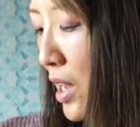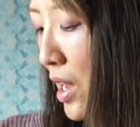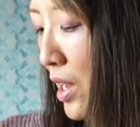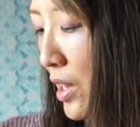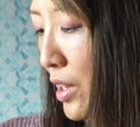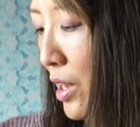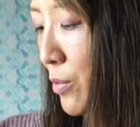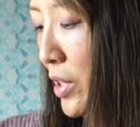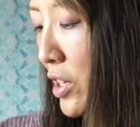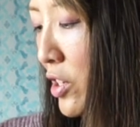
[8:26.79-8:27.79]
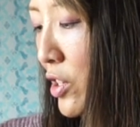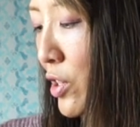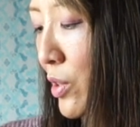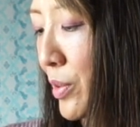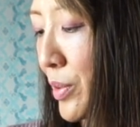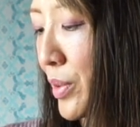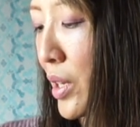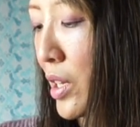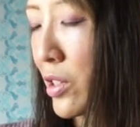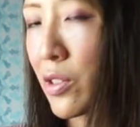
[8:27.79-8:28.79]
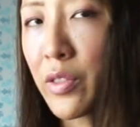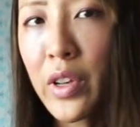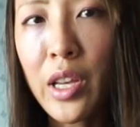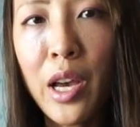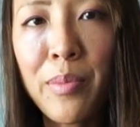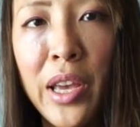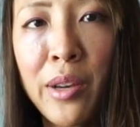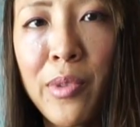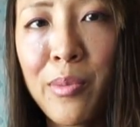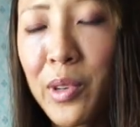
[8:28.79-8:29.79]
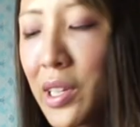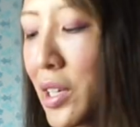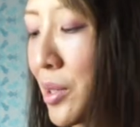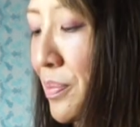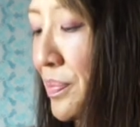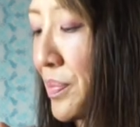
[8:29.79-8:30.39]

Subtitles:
I wanted to do sort of a pink purple look.